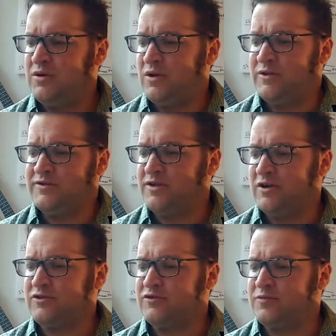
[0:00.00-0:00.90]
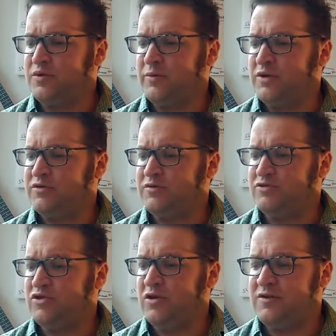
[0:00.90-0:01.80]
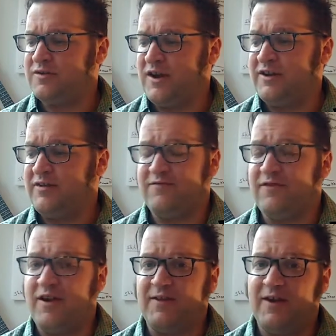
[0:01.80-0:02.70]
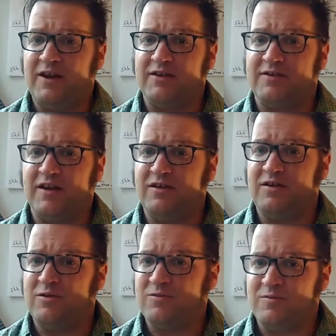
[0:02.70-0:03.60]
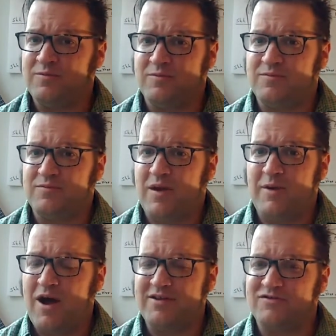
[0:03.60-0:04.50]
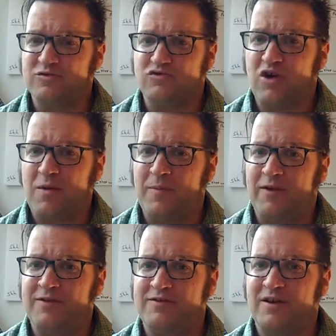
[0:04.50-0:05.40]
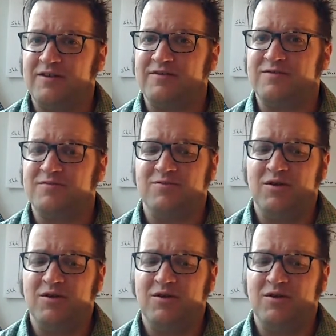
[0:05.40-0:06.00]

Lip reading: all these doctors put me on some drugs, and I didn't fight that because I'm a high school dropout. These guys